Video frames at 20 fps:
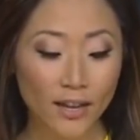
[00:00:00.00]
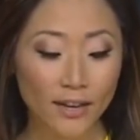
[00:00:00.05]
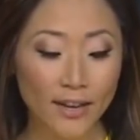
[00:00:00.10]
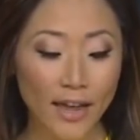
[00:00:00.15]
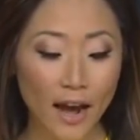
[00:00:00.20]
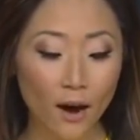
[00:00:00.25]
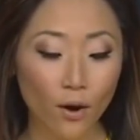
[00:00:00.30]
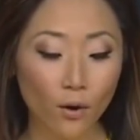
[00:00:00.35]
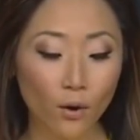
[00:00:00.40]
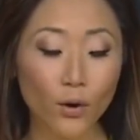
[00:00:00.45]

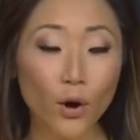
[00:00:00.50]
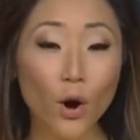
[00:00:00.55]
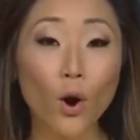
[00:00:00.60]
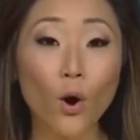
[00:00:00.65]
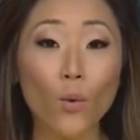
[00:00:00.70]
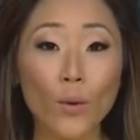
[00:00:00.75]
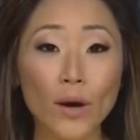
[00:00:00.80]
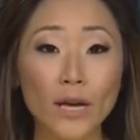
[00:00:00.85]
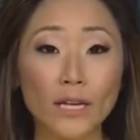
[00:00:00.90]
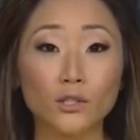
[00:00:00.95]
Now,
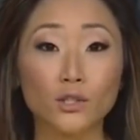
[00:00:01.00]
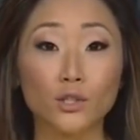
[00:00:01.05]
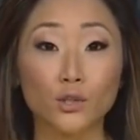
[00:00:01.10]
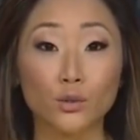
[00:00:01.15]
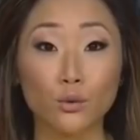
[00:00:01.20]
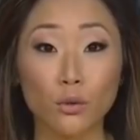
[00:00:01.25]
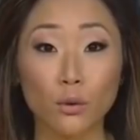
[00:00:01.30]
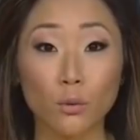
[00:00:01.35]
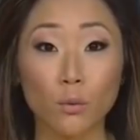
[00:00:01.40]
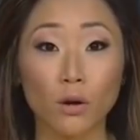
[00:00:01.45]
Cohen,
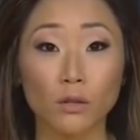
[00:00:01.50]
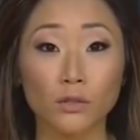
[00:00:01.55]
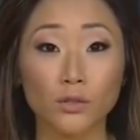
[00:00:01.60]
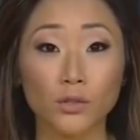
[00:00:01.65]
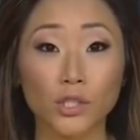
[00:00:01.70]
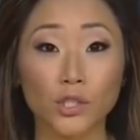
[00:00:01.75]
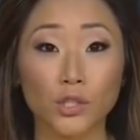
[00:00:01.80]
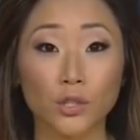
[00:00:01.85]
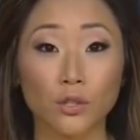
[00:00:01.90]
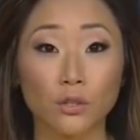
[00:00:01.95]
to the Wall
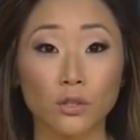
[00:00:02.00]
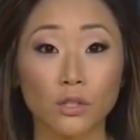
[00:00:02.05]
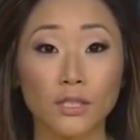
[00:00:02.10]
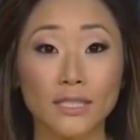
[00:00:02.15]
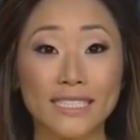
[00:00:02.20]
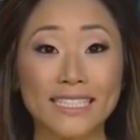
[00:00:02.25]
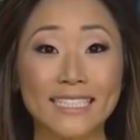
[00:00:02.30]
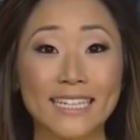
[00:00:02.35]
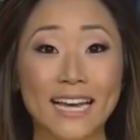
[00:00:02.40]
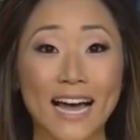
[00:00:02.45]
Street
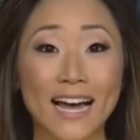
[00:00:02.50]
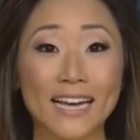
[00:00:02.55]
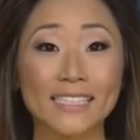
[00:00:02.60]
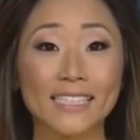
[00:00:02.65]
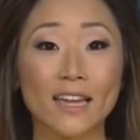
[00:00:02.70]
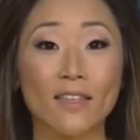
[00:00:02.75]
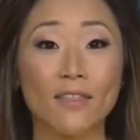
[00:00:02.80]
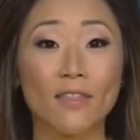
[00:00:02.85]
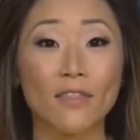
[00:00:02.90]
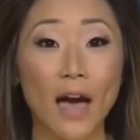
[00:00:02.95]
Journal,
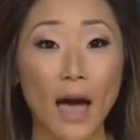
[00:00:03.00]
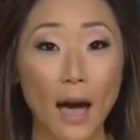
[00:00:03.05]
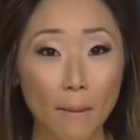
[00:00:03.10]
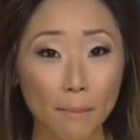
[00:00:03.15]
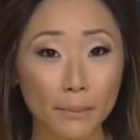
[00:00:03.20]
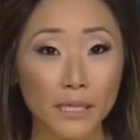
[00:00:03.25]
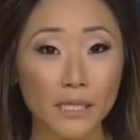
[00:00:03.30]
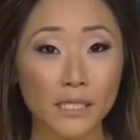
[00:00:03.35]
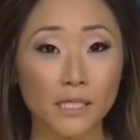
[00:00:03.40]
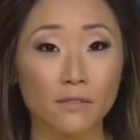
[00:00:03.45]
denies
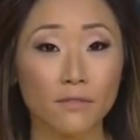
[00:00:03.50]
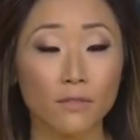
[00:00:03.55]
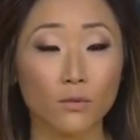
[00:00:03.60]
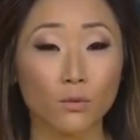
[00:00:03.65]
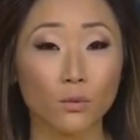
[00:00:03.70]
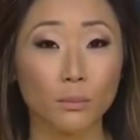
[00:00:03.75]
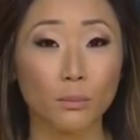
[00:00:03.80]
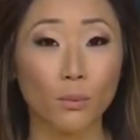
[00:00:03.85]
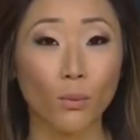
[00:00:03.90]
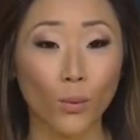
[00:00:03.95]
that piece of
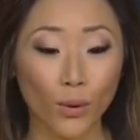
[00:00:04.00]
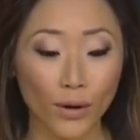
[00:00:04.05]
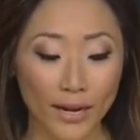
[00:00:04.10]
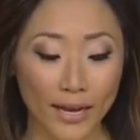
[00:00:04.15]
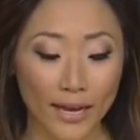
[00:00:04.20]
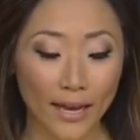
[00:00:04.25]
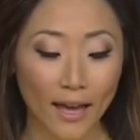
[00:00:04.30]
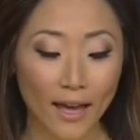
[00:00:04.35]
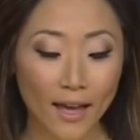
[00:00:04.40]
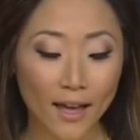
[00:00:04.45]
the
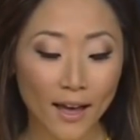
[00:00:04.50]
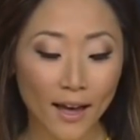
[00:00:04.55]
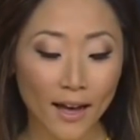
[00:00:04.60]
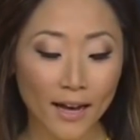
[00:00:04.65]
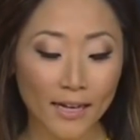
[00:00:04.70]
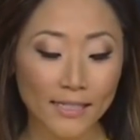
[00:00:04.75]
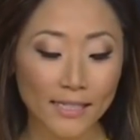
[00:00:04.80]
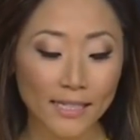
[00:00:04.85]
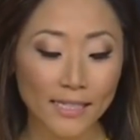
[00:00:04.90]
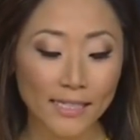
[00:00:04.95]
reporting,
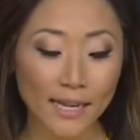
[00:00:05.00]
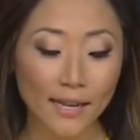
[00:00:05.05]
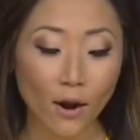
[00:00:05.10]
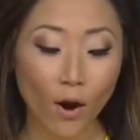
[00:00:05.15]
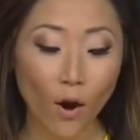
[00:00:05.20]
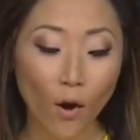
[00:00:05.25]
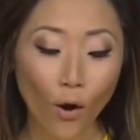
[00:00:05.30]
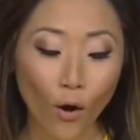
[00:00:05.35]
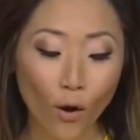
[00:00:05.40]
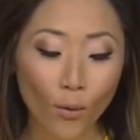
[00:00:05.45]
says
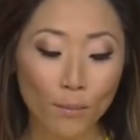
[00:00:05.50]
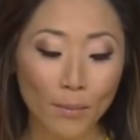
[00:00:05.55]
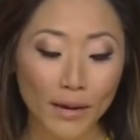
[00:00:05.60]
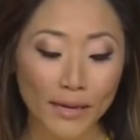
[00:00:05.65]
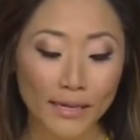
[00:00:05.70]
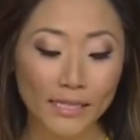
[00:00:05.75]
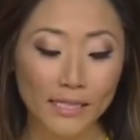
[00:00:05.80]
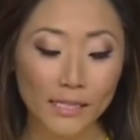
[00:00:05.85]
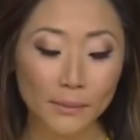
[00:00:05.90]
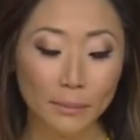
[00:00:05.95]
that all
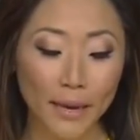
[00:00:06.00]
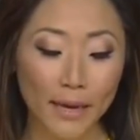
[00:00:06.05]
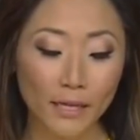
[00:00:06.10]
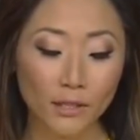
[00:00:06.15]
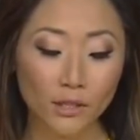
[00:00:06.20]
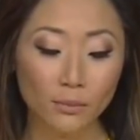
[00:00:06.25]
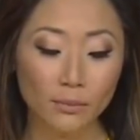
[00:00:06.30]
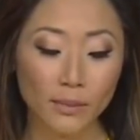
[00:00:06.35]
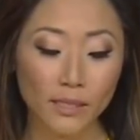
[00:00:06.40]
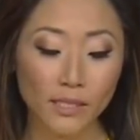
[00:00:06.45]
monies
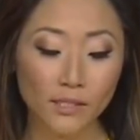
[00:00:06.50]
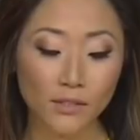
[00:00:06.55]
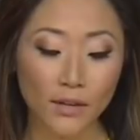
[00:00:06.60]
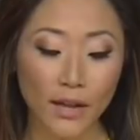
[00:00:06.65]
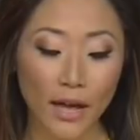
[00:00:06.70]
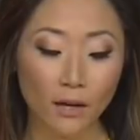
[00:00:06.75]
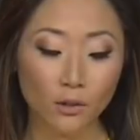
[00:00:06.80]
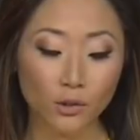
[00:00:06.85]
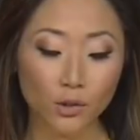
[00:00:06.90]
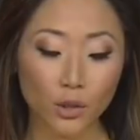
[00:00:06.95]
paid to Mr.
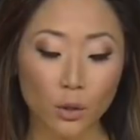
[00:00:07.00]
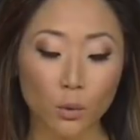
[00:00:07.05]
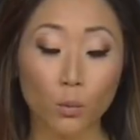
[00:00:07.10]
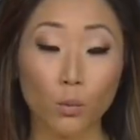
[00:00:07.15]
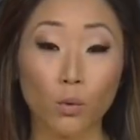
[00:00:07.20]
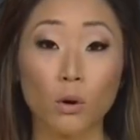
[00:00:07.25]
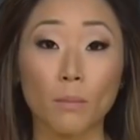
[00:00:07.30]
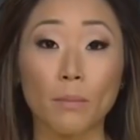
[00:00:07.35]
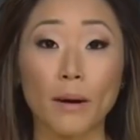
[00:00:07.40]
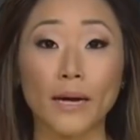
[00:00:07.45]
Gouger
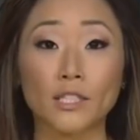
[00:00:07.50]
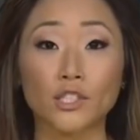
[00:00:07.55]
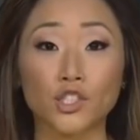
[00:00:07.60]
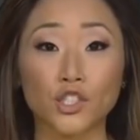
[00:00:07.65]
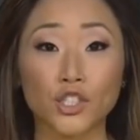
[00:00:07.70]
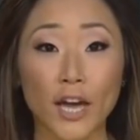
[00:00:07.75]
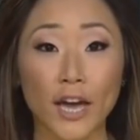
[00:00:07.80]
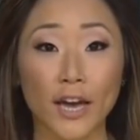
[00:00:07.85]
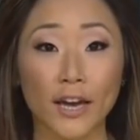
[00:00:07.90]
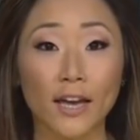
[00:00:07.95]
were by
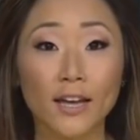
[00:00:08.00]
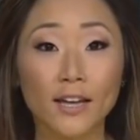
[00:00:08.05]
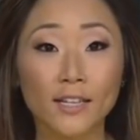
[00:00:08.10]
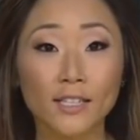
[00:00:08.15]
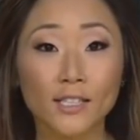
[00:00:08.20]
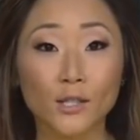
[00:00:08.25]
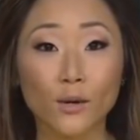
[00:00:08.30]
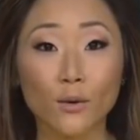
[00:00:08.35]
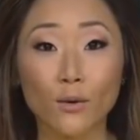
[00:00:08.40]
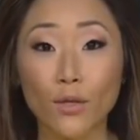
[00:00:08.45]
check.
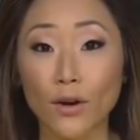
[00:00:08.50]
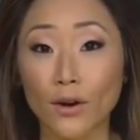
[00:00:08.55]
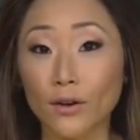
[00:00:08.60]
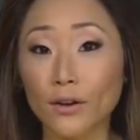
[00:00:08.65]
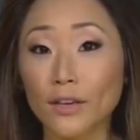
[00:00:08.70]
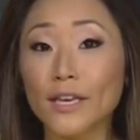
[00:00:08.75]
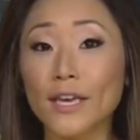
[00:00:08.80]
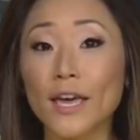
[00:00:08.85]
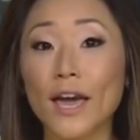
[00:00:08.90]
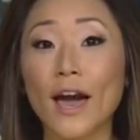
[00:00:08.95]
So
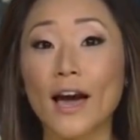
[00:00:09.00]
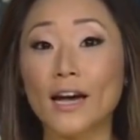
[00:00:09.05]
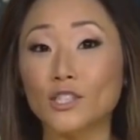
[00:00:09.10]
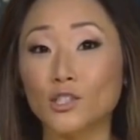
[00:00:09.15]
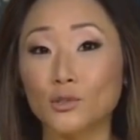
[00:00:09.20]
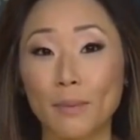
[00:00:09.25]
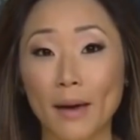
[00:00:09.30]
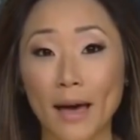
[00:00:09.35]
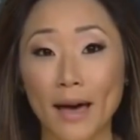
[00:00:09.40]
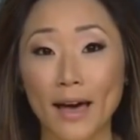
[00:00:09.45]
the
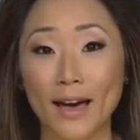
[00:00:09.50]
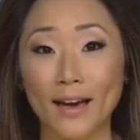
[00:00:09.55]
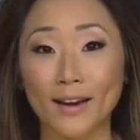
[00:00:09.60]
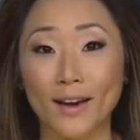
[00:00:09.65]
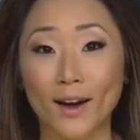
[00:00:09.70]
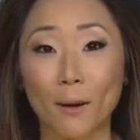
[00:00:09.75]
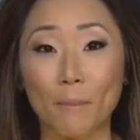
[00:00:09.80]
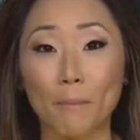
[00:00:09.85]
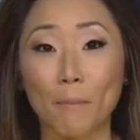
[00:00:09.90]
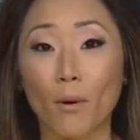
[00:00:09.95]
cash
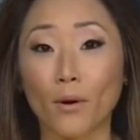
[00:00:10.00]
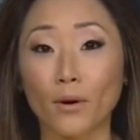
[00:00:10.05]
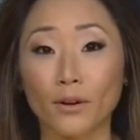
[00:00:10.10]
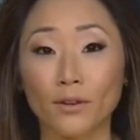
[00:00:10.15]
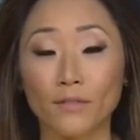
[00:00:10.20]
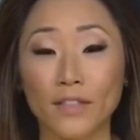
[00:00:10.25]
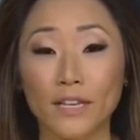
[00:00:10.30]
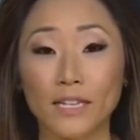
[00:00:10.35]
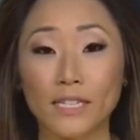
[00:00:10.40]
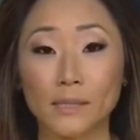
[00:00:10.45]
bag
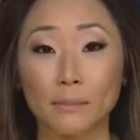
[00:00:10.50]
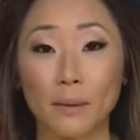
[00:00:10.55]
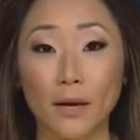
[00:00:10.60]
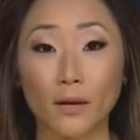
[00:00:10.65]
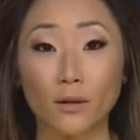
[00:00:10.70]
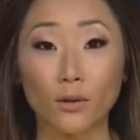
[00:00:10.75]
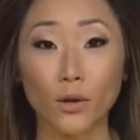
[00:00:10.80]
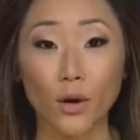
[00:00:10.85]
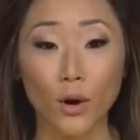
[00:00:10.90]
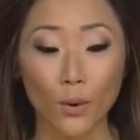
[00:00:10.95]
part of this,
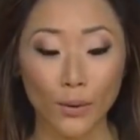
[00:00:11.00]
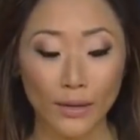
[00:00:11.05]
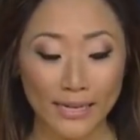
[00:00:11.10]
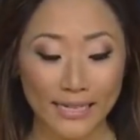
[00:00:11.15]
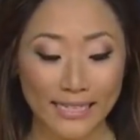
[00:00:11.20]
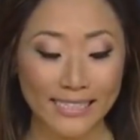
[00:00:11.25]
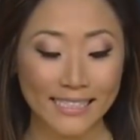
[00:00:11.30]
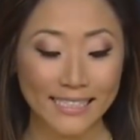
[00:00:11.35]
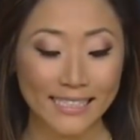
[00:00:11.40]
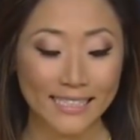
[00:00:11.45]
Michael
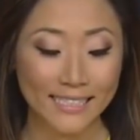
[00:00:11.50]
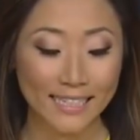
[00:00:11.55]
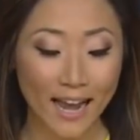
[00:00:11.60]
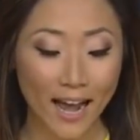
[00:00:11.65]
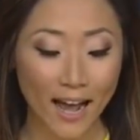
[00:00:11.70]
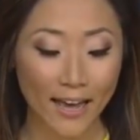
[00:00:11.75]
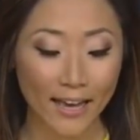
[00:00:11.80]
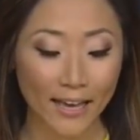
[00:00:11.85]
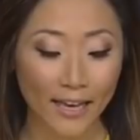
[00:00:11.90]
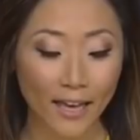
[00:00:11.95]
Cohen is
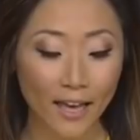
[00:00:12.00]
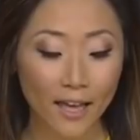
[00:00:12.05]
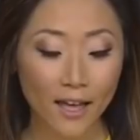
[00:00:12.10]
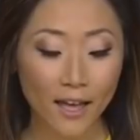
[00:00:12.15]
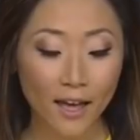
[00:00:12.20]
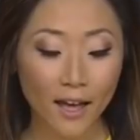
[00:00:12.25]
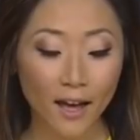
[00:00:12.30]
denying.